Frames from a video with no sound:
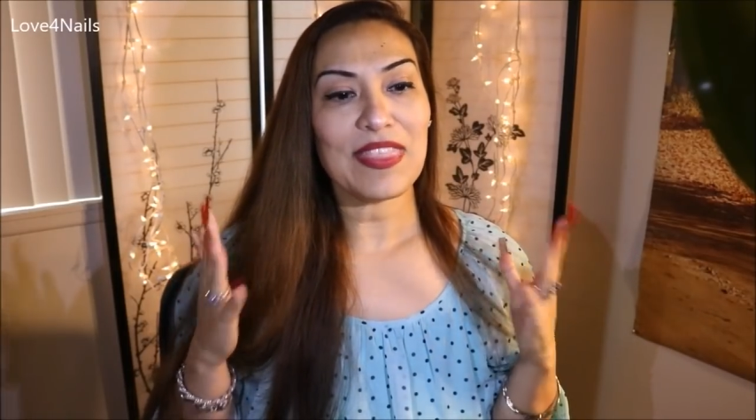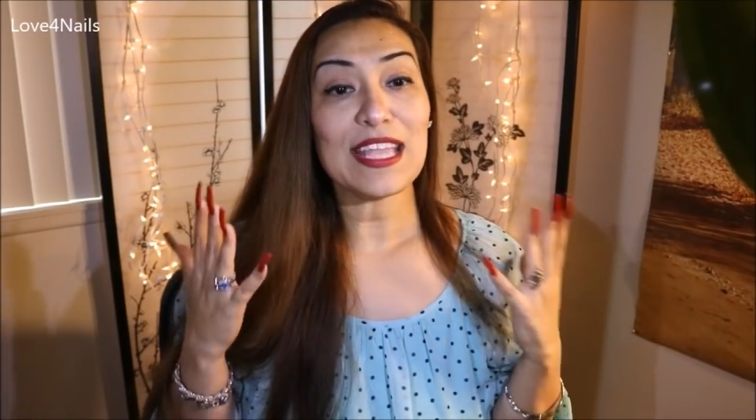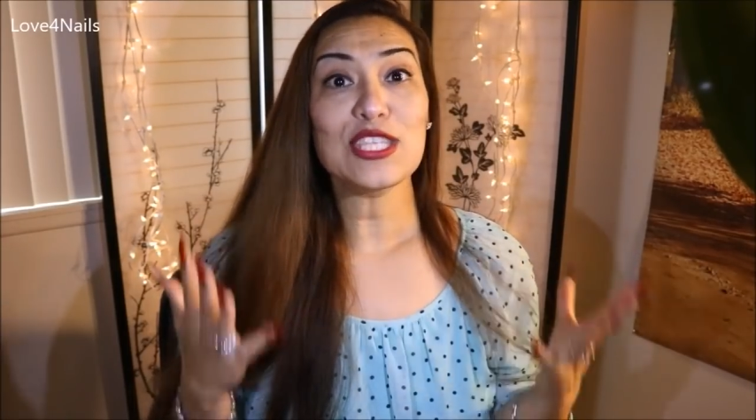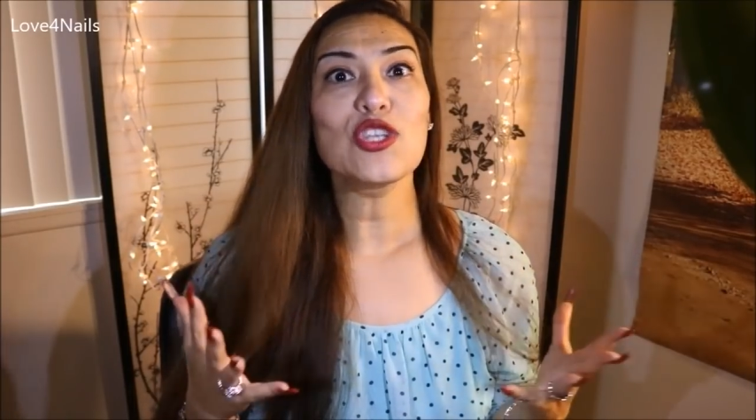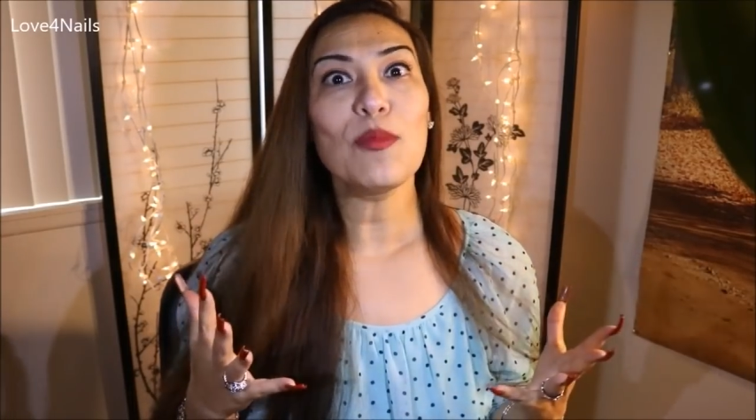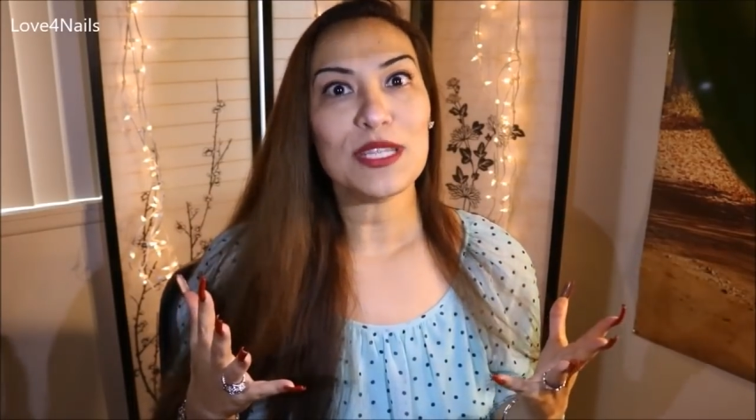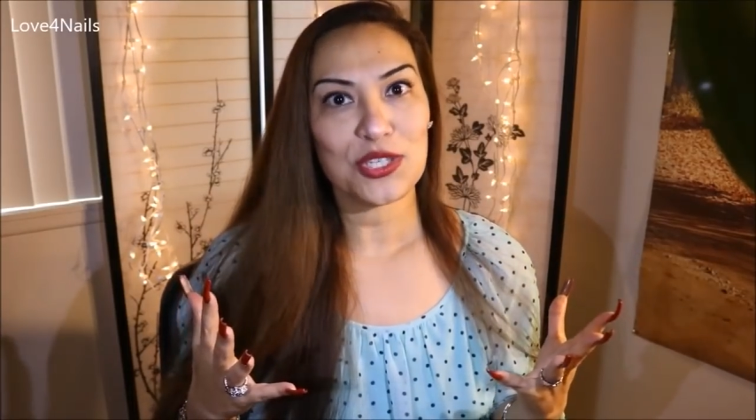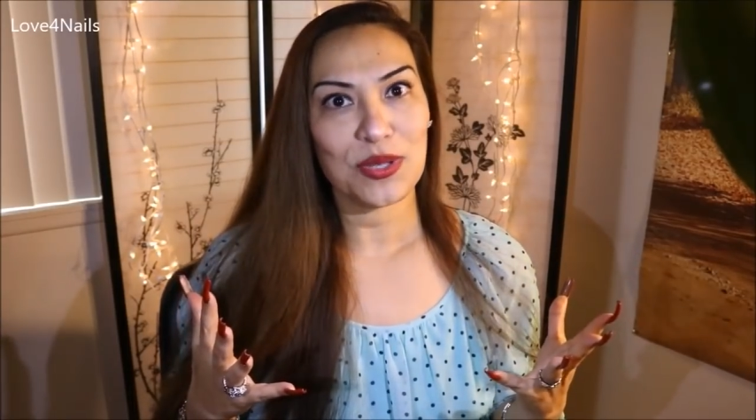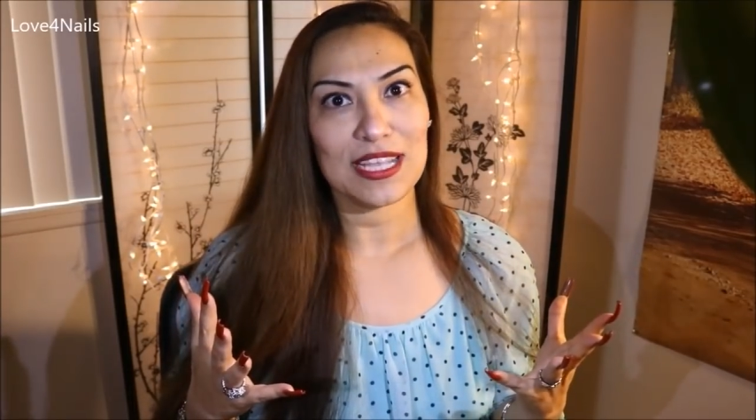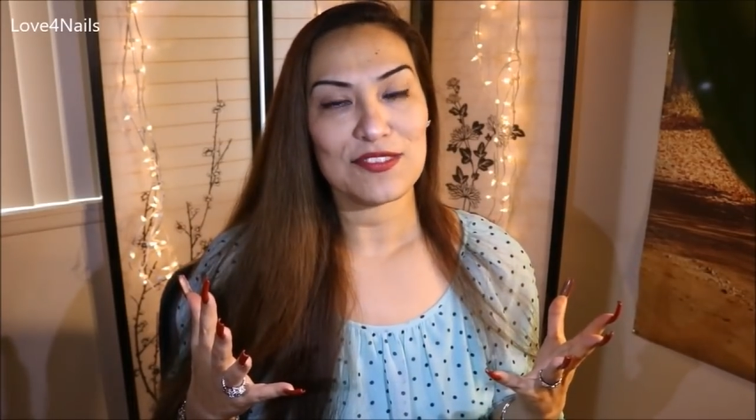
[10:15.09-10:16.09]
thanks so much,
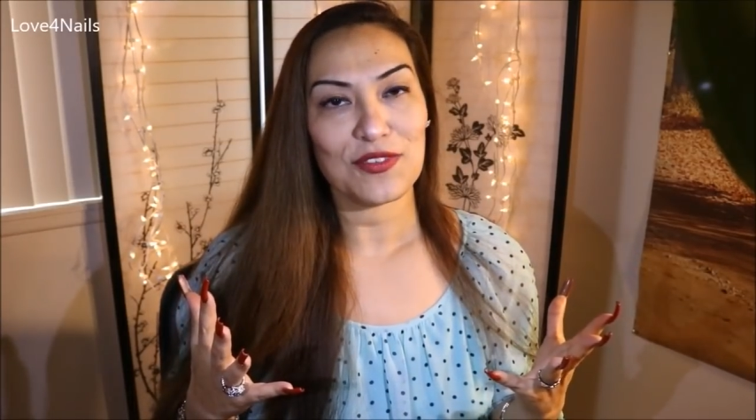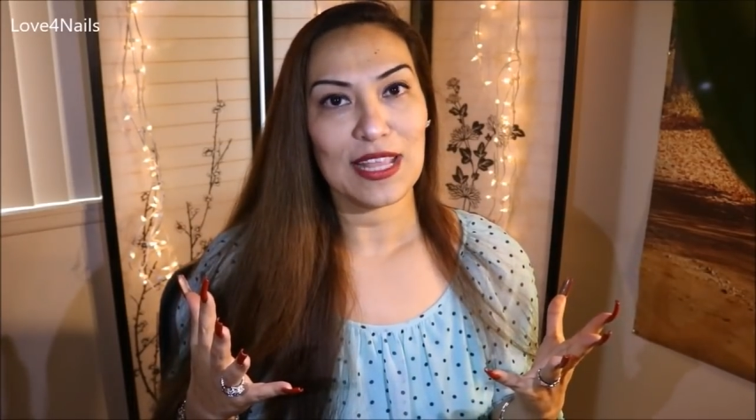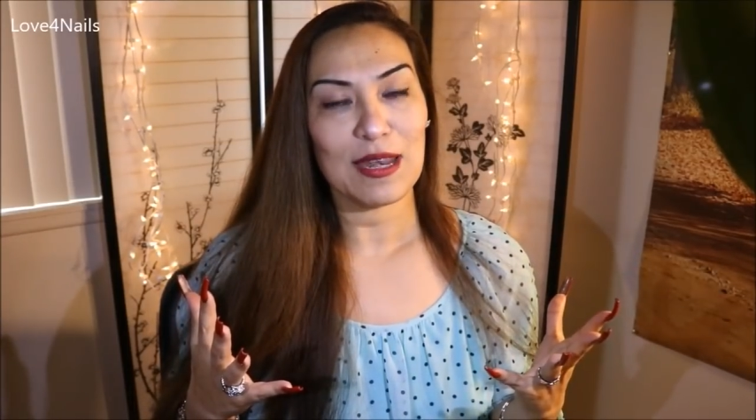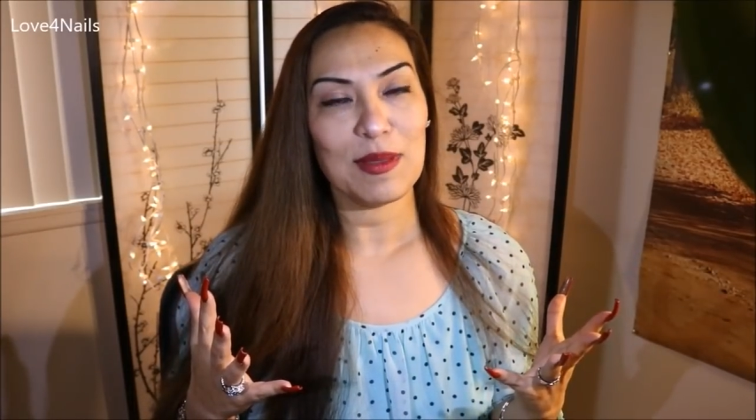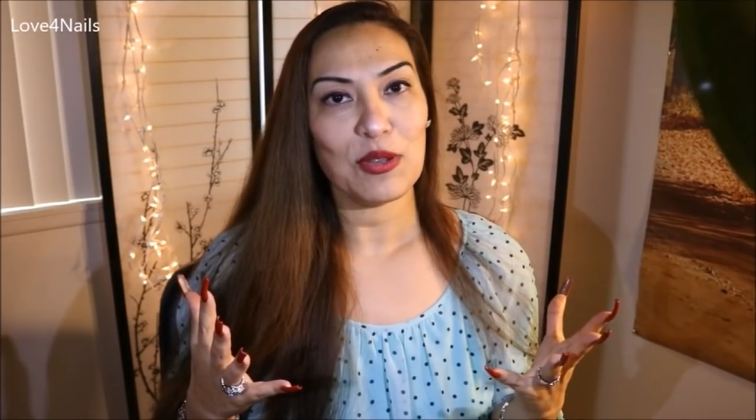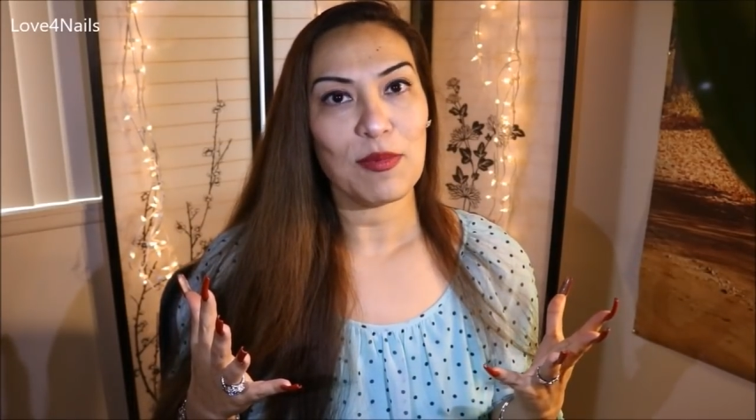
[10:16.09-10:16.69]
you guys, for letting me know